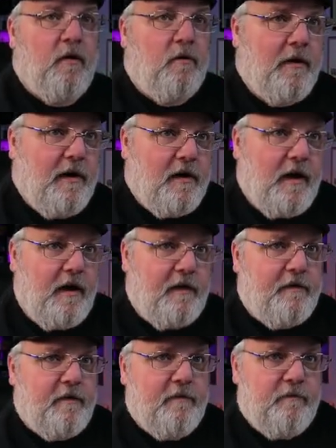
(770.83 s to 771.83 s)

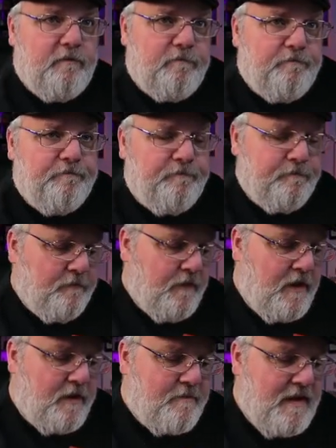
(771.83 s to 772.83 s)
Whereas
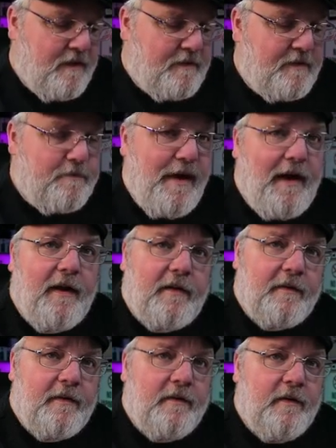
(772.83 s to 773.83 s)
on the Maxus
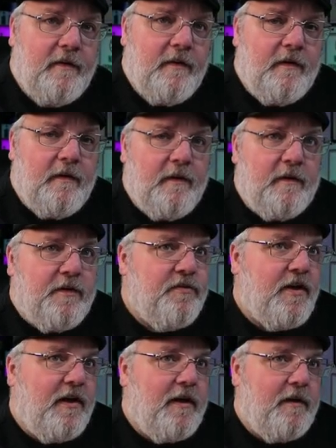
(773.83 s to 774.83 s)
Max,
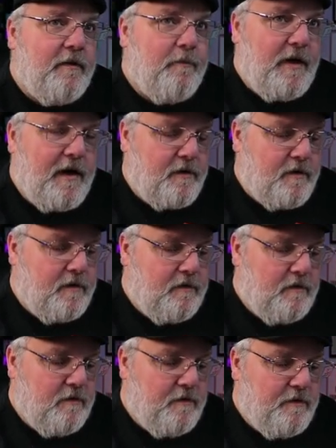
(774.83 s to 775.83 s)
you've got power,
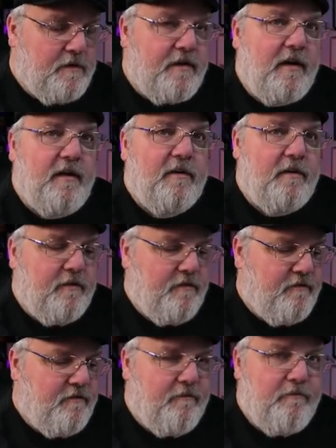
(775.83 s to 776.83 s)
you've got
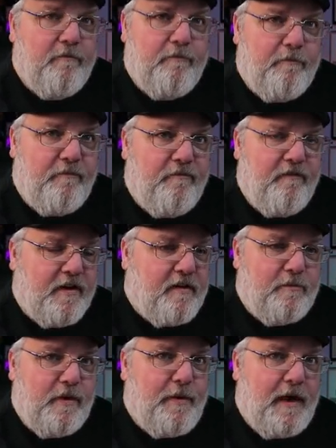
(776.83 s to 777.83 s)

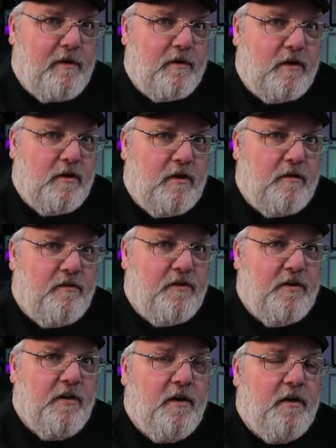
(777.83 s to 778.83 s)
variable power
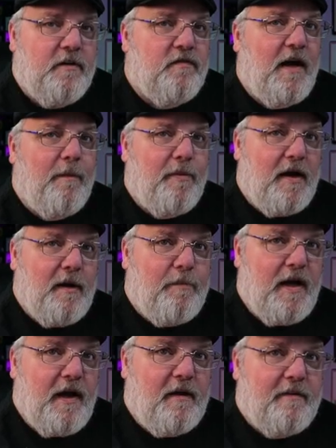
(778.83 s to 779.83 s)
curves, you've got
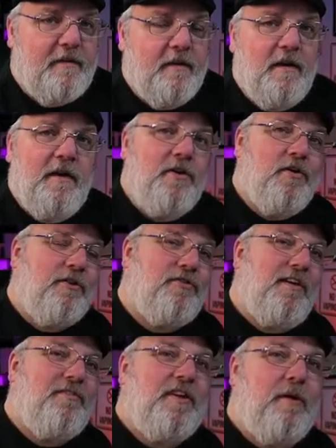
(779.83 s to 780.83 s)
bypass, you
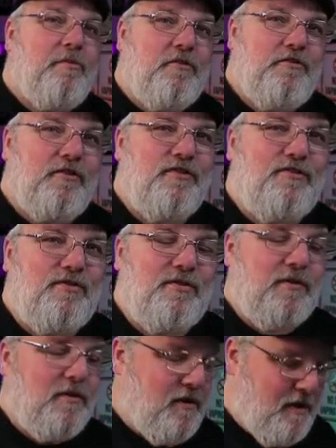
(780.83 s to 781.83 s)
also have temperature
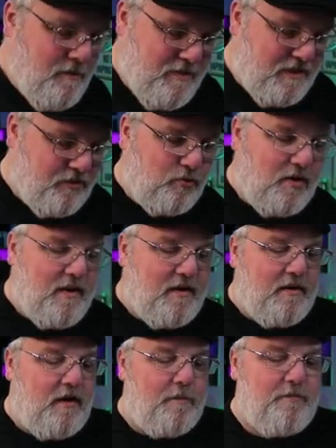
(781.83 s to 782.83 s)
control, because one of
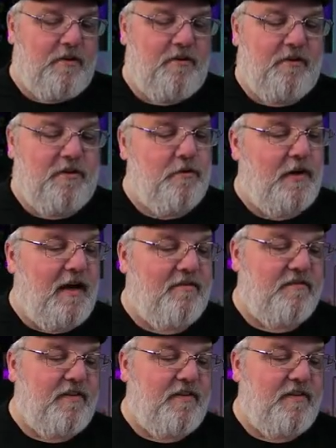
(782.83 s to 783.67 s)
the options that you have